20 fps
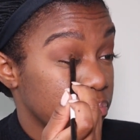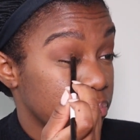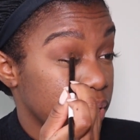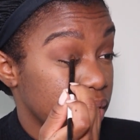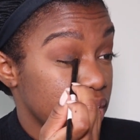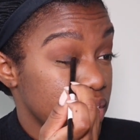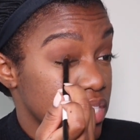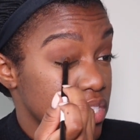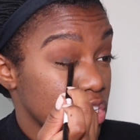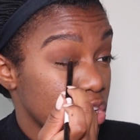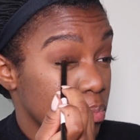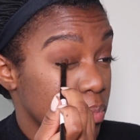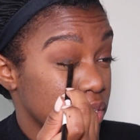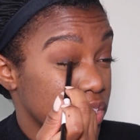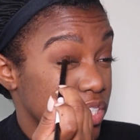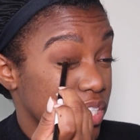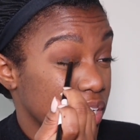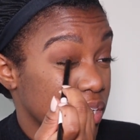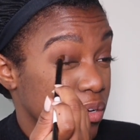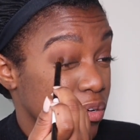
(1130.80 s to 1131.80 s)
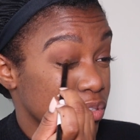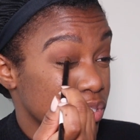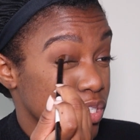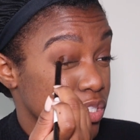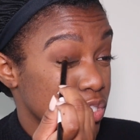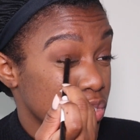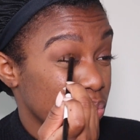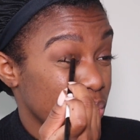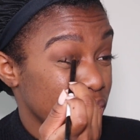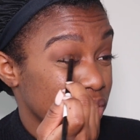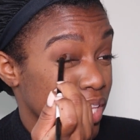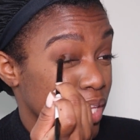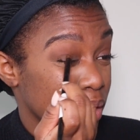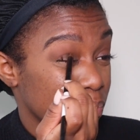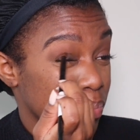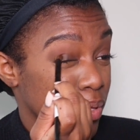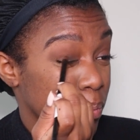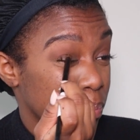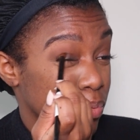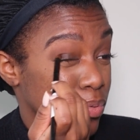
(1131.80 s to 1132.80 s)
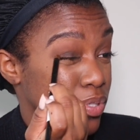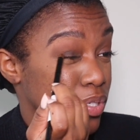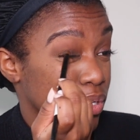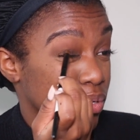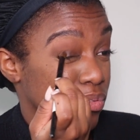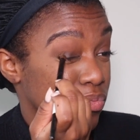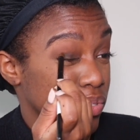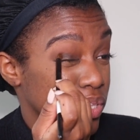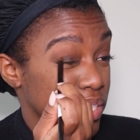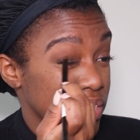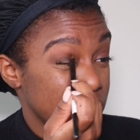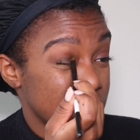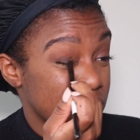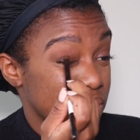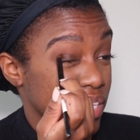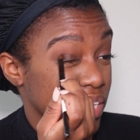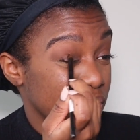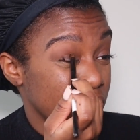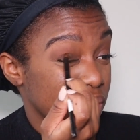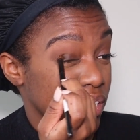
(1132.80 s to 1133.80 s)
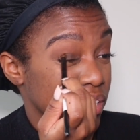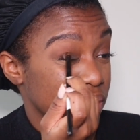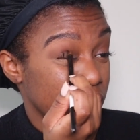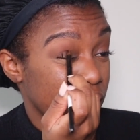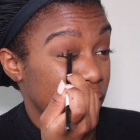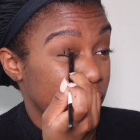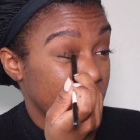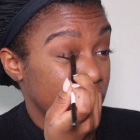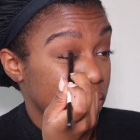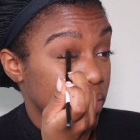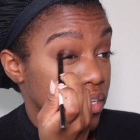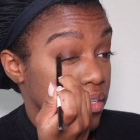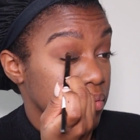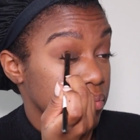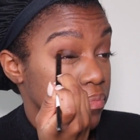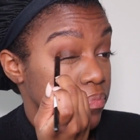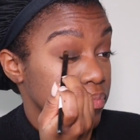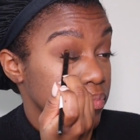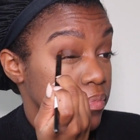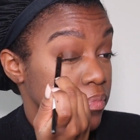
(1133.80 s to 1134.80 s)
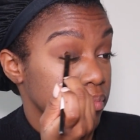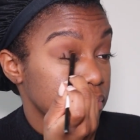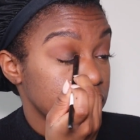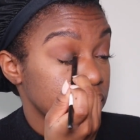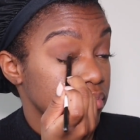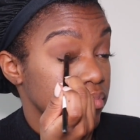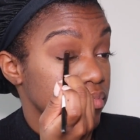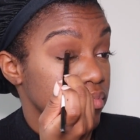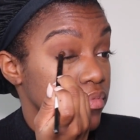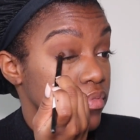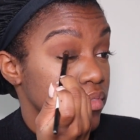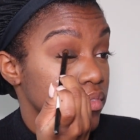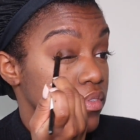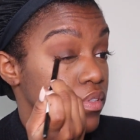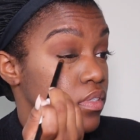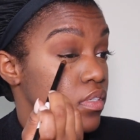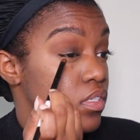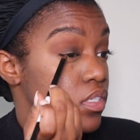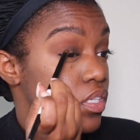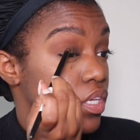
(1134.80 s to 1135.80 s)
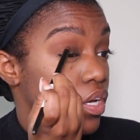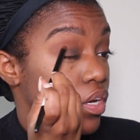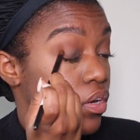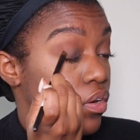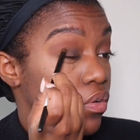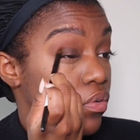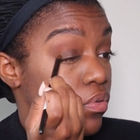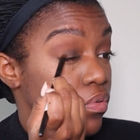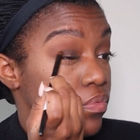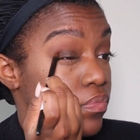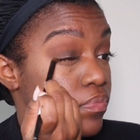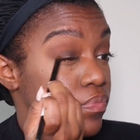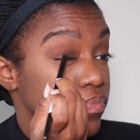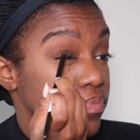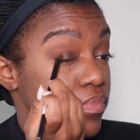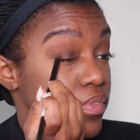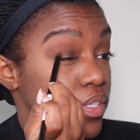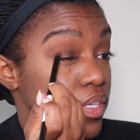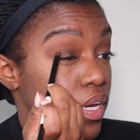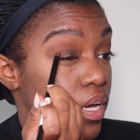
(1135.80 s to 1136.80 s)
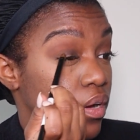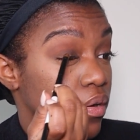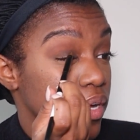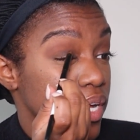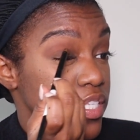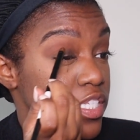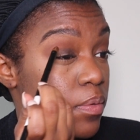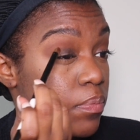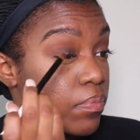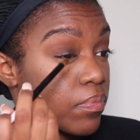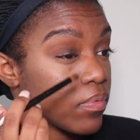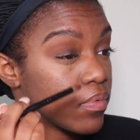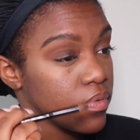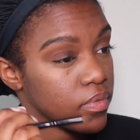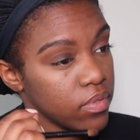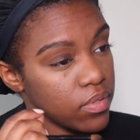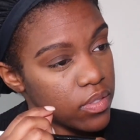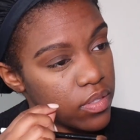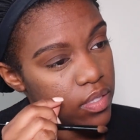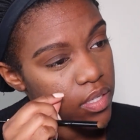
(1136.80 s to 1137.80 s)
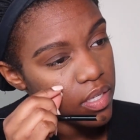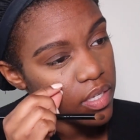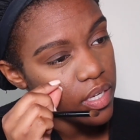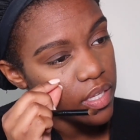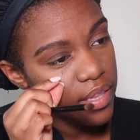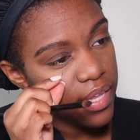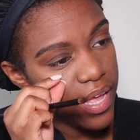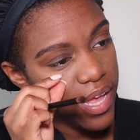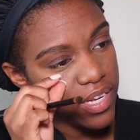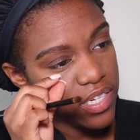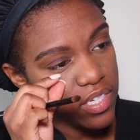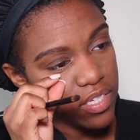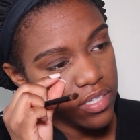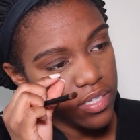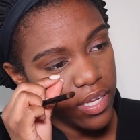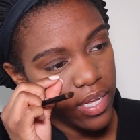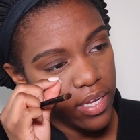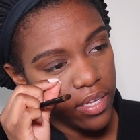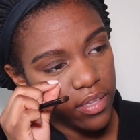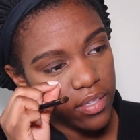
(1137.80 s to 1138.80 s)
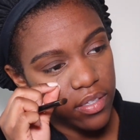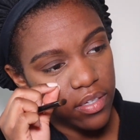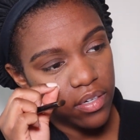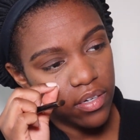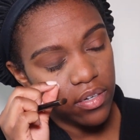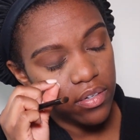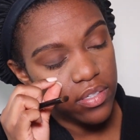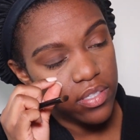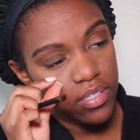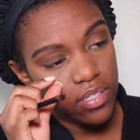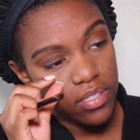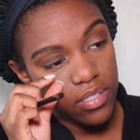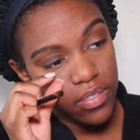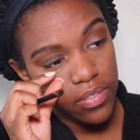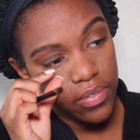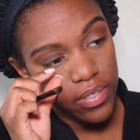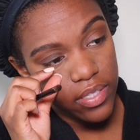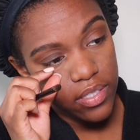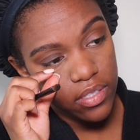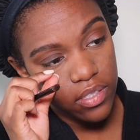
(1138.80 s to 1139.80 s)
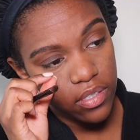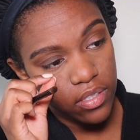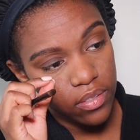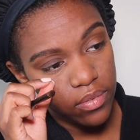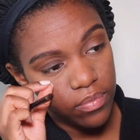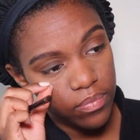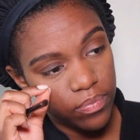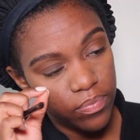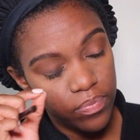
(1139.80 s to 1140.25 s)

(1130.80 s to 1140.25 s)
but it's so much that goes into it that people don't really see. Like, so, you know, look, a lash is dangling, girl. This is crazy.